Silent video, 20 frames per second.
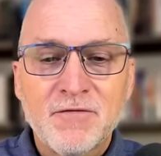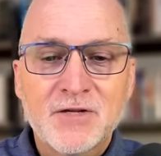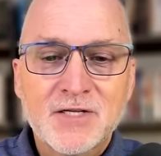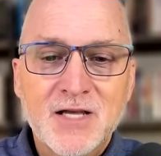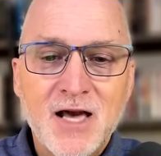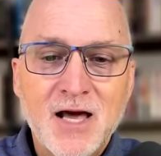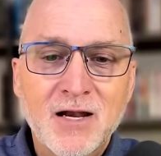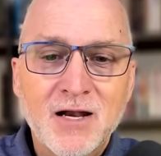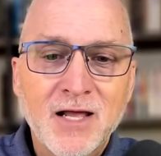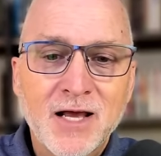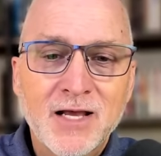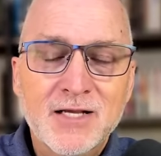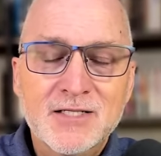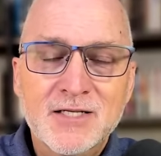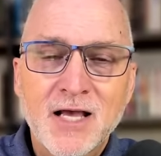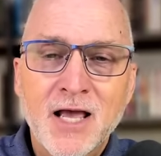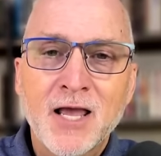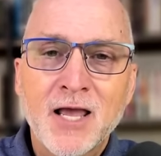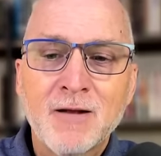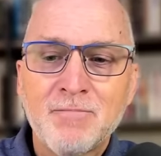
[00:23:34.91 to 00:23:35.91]
It's kind of like
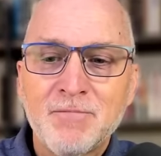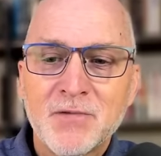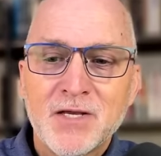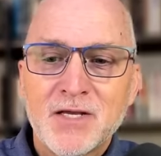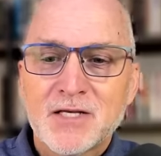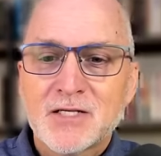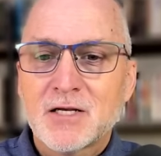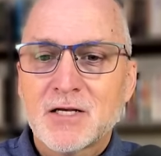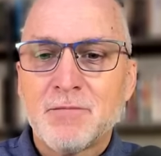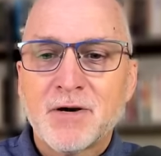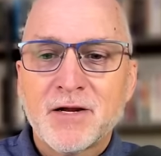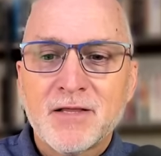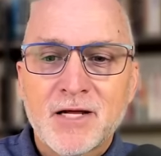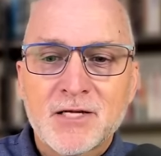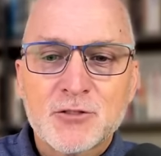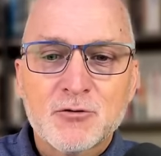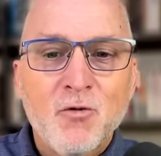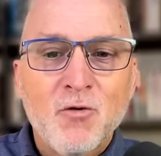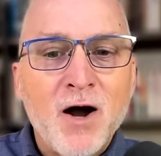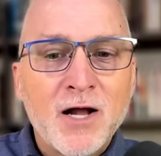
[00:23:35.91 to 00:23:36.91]
saying somebody
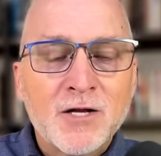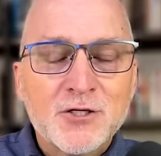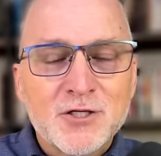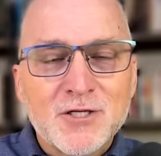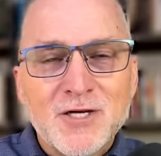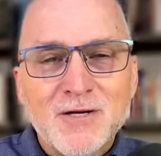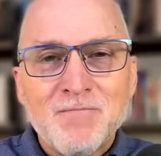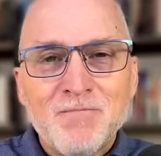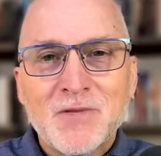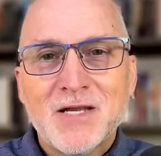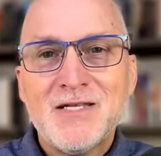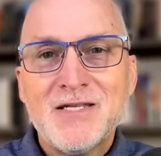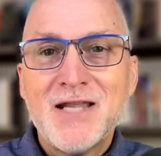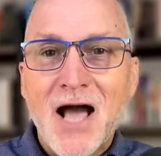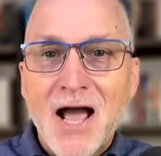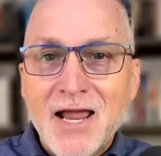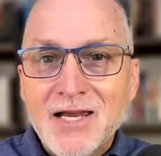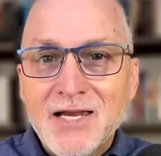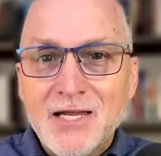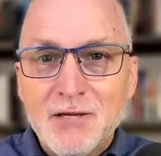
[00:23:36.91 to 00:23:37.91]
that's watched
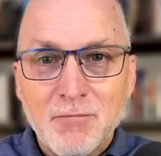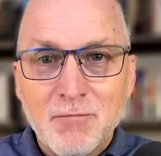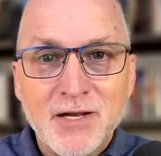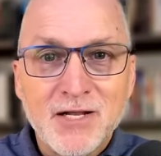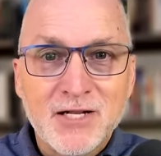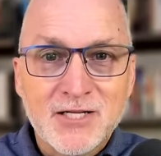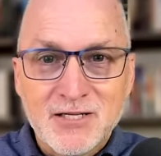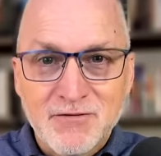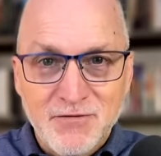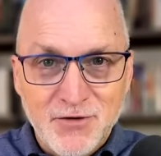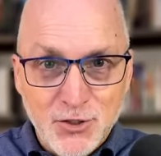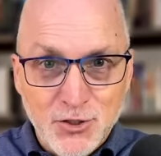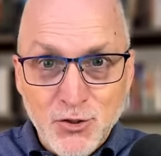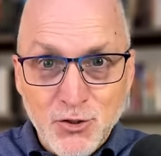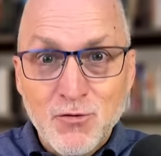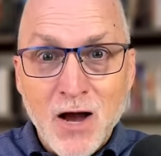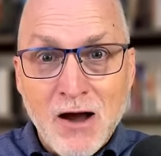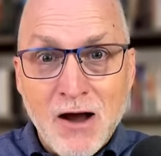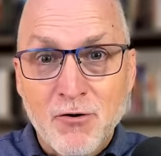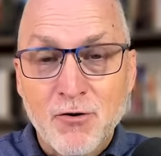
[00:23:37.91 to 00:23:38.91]
90 minutes of a
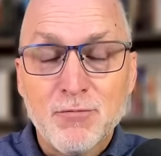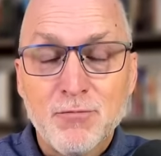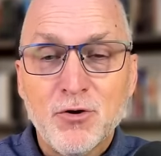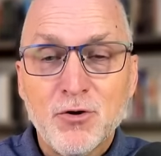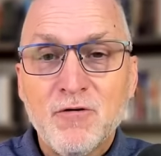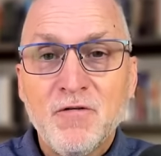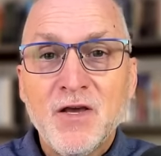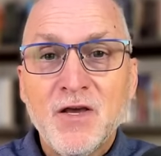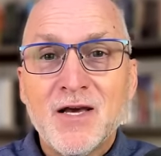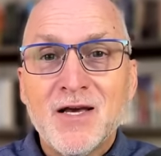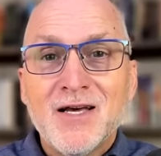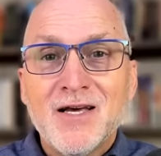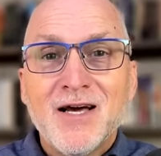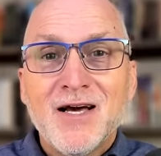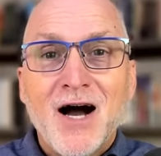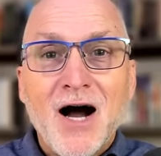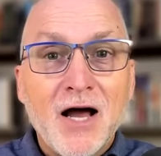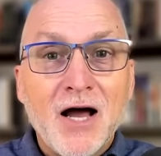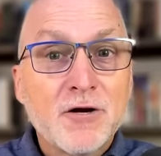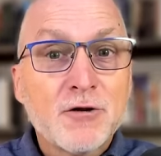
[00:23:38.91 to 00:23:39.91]
2-hour movie
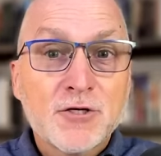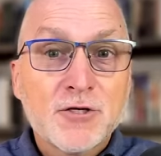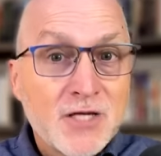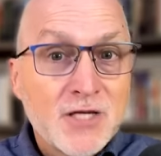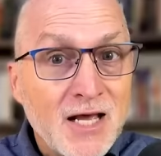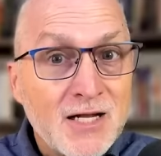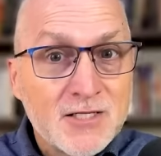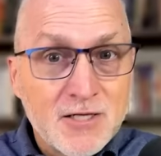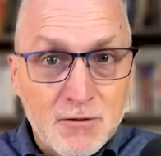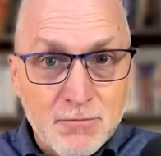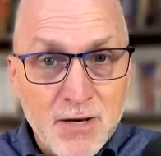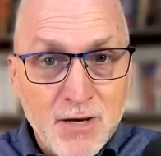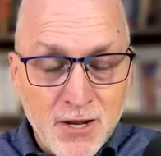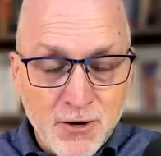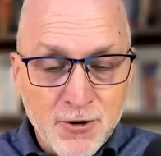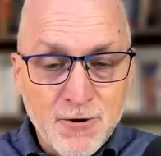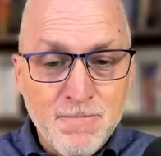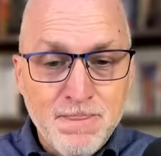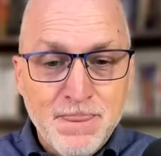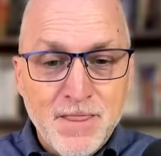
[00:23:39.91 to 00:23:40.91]
understands it
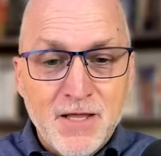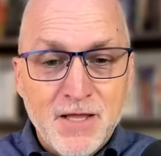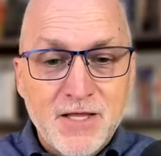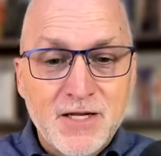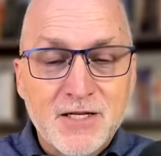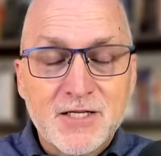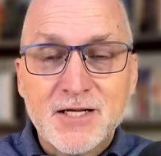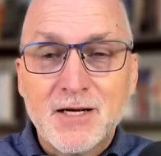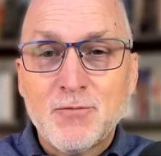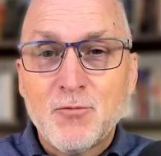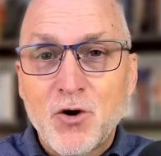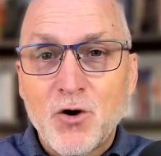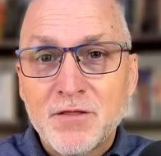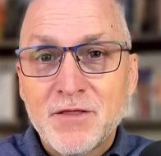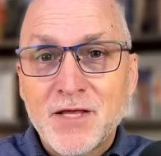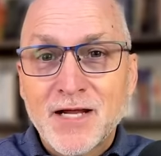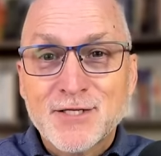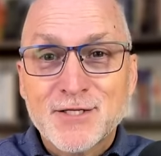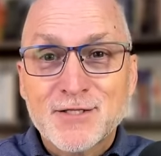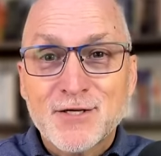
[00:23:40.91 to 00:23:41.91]
better than someone
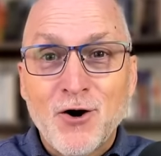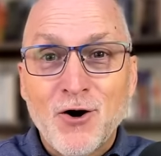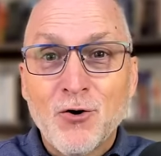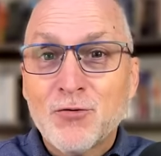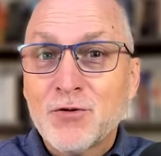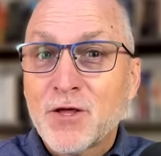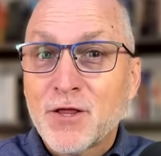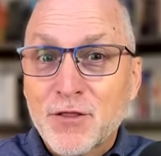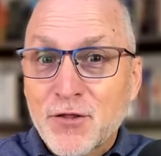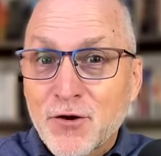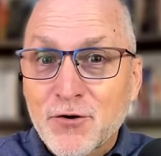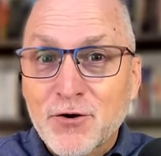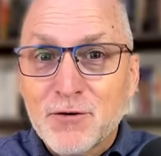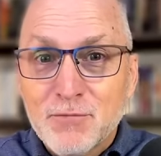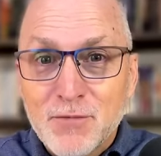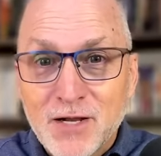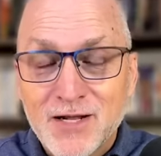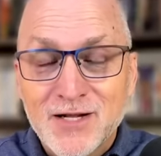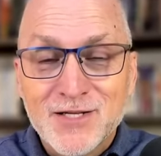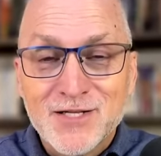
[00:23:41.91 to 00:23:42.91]
that's only 30
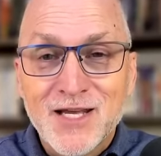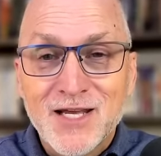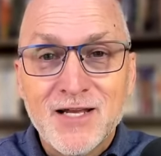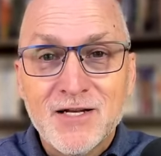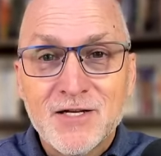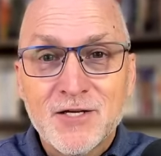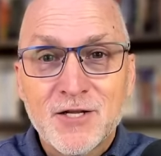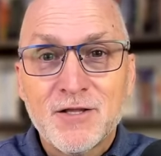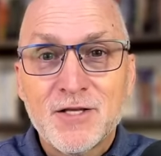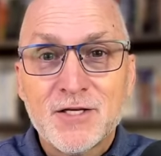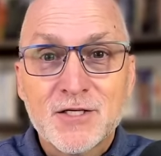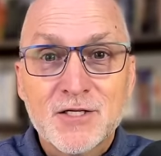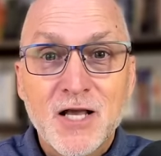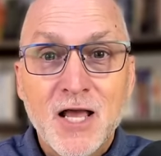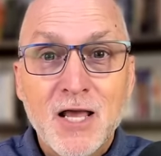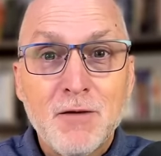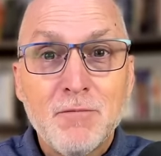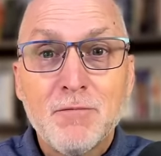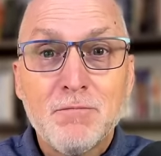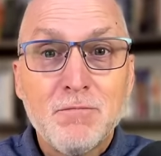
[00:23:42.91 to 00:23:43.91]
minutes into the
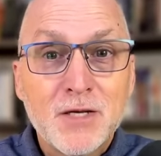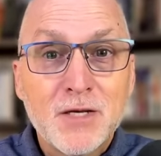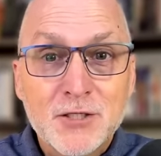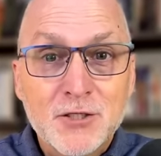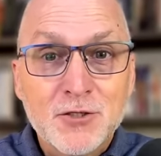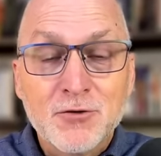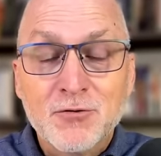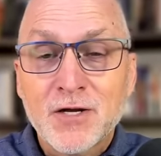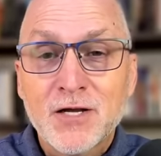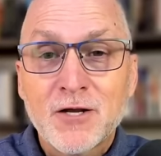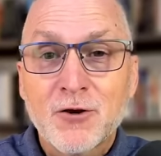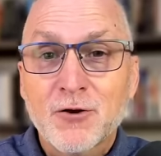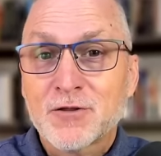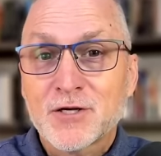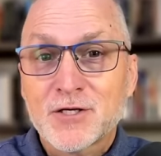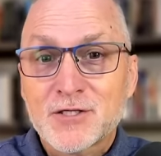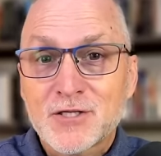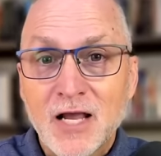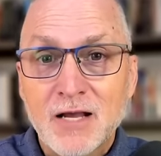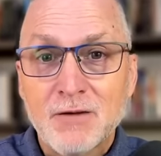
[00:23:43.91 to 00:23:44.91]
same mystery or the
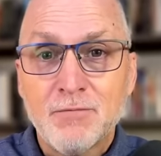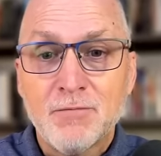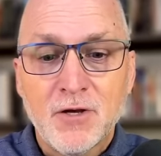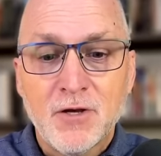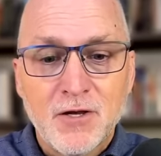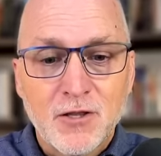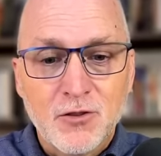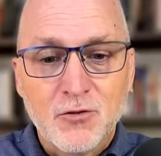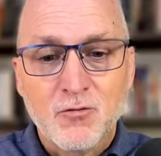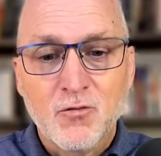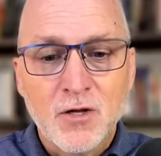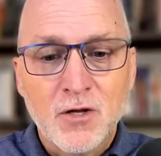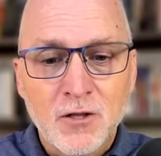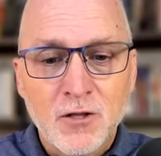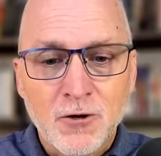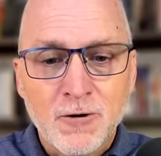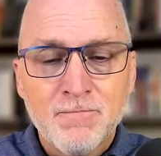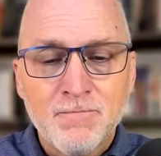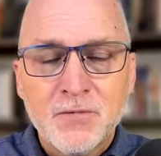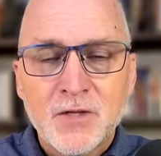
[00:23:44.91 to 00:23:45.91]
same
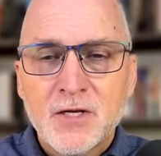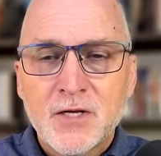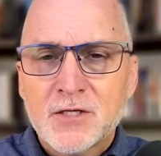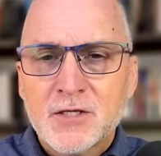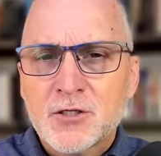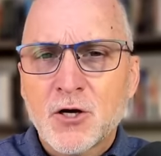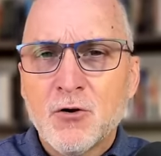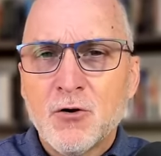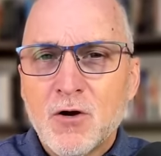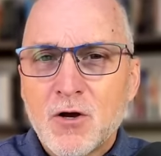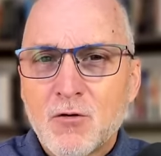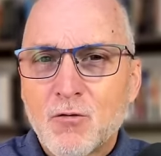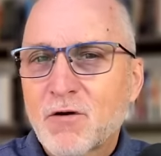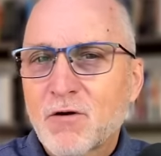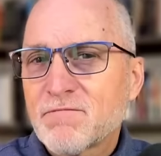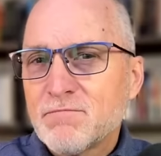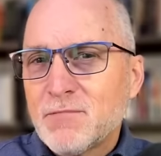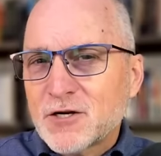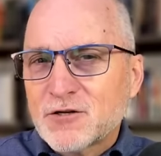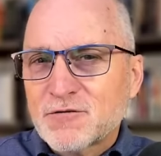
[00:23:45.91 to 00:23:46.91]
thriller. So we're
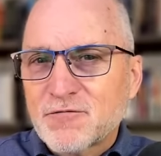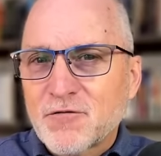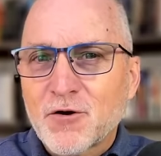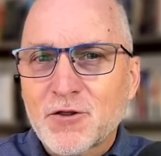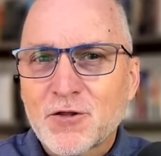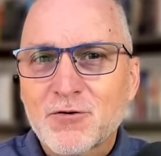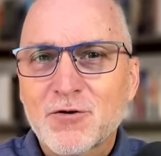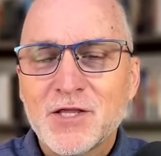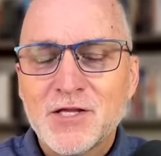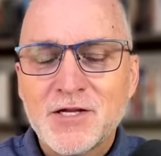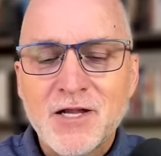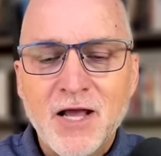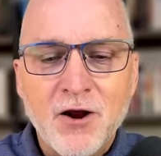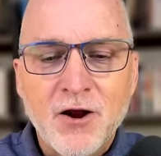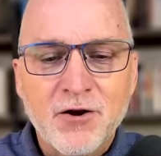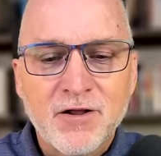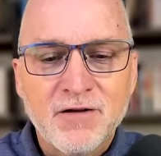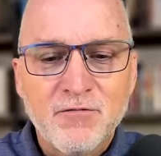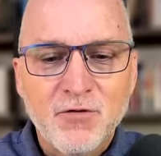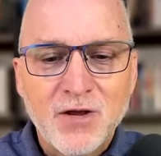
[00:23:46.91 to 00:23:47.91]
much further in the narrative.